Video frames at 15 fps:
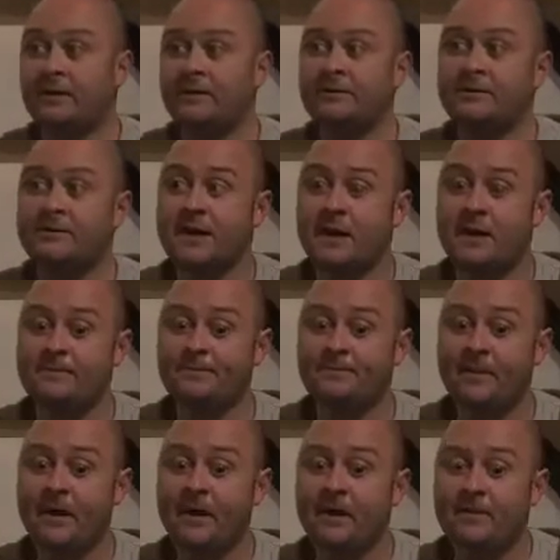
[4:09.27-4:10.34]

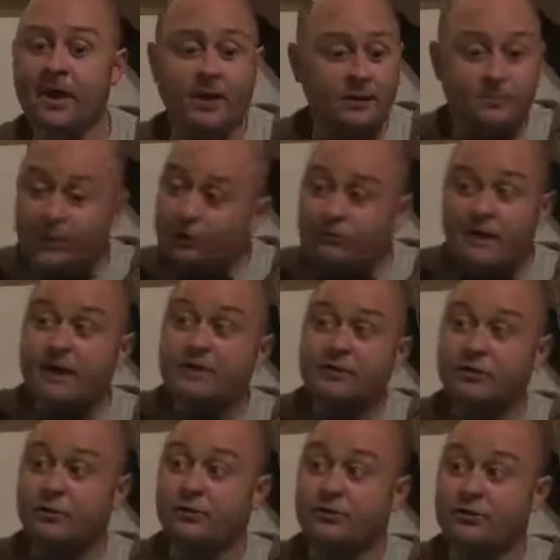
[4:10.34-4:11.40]
and that can be a great
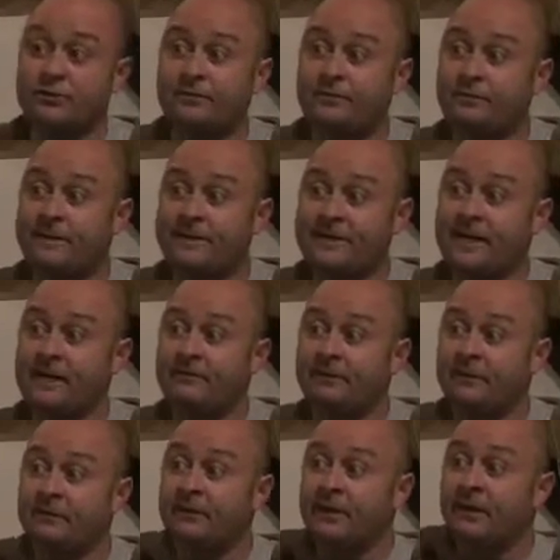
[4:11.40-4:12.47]
source of
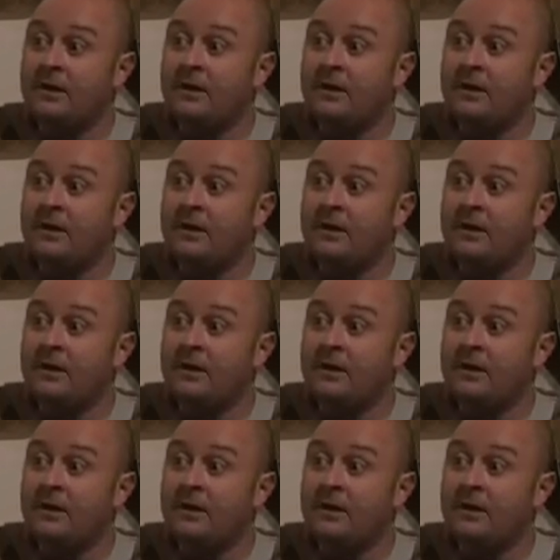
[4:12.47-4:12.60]
material.